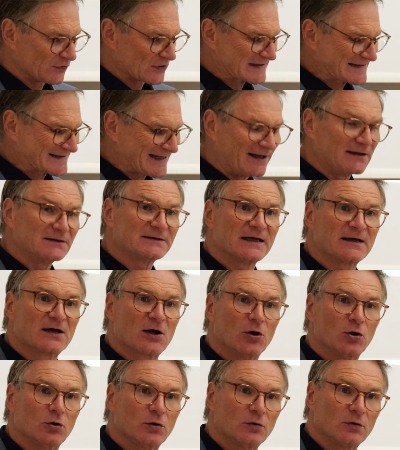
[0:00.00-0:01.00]

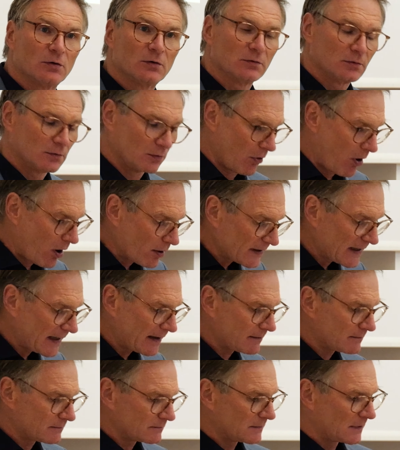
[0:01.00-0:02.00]
nostalgic
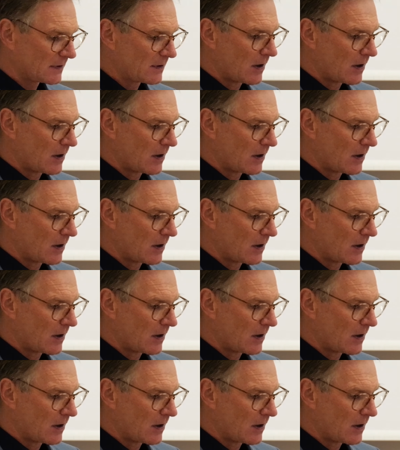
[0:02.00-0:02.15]
longing